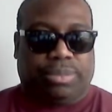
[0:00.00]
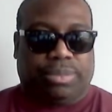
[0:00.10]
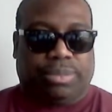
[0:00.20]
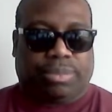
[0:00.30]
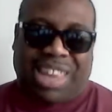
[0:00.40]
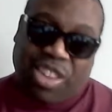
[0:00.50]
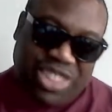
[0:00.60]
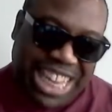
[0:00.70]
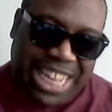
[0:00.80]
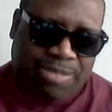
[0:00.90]
I will
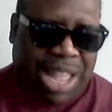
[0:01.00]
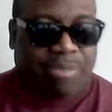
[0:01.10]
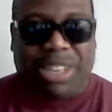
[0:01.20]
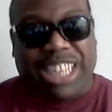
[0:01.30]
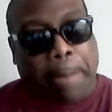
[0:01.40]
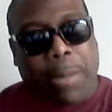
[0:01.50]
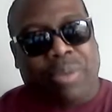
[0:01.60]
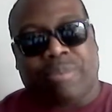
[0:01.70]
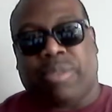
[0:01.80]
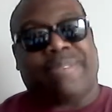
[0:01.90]
lead by example. I
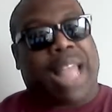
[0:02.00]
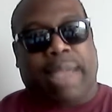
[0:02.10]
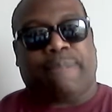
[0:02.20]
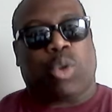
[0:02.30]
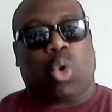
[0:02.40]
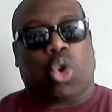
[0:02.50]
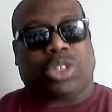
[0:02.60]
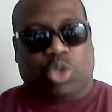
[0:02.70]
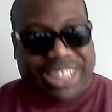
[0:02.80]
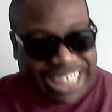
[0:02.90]
will apply for
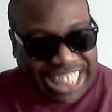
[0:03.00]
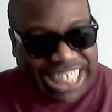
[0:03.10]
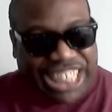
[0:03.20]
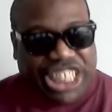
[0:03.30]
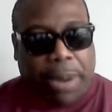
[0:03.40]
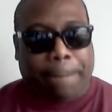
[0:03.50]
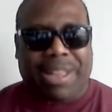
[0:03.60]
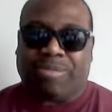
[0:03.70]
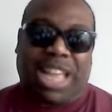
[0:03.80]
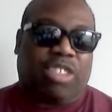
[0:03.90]
dual
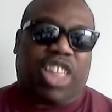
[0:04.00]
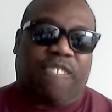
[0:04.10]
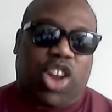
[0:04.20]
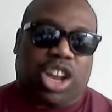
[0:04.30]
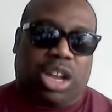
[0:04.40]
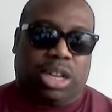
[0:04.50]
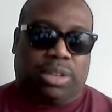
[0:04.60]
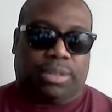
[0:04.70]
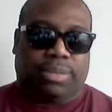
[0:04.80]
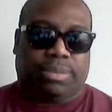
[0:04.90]
citizenship in South Africa.
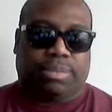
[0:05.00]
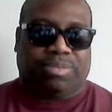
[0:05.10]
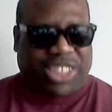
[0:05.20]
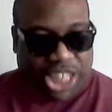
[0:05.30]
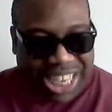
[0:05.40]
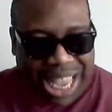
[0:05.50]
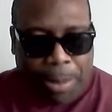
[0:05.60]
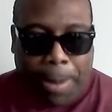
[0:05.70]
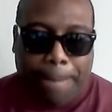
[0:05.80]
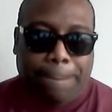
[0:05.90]
We will
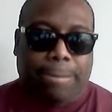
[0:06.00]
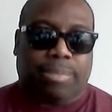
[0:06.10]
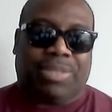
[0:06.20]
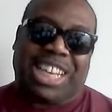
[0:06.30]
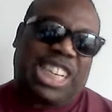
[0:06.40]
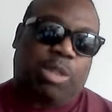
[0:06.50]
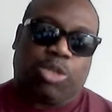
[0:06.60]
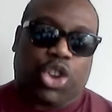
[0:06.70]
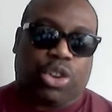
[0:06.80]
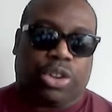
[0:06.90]
set up a
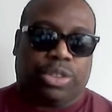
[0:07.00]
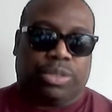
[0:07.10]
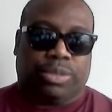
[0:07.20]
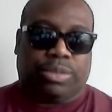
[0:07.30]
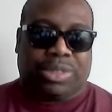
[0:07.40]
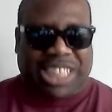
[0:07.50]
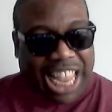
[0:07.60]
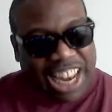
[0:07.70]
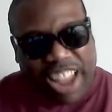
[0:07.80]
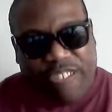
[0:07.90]
chapter in
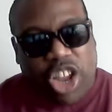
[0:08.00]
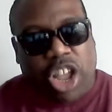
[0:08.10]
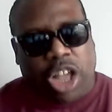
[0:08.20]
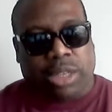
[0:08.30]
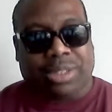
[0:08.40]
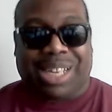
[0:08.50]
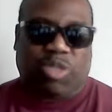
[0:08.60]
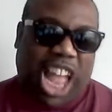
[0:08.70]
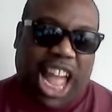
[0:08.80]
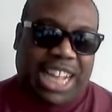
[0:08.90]
South Africa and
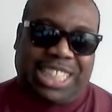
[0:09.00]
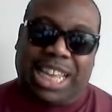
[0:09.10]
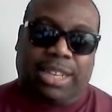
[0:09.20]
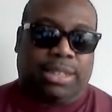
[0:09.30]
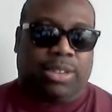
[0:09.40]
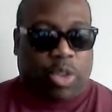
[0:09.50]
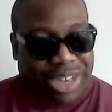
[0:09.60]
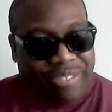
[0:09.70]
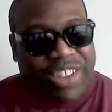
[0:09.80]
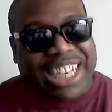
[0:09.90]
9 other
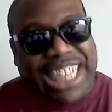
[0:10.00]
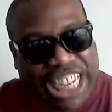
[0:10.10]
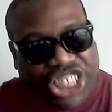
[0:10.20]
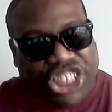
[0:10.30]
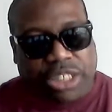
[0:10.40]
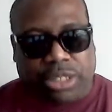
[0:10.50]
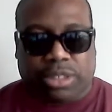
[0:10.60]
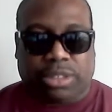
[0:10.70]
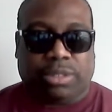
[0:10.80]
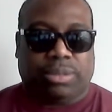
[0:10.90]
African nations
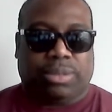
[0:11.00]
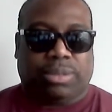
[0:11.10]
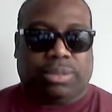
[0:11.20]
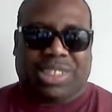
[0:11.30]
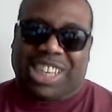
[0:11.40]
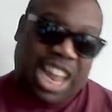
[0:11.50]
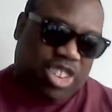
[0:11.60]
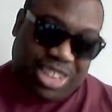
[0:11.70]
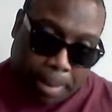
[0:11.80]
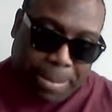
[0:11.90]
if they
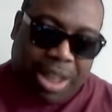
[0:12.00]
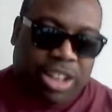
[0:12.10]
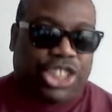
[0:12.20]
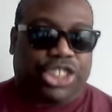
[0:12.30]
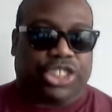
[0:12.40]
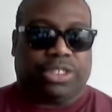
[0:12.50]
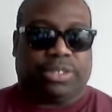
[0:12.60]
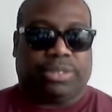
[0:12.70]
accept us.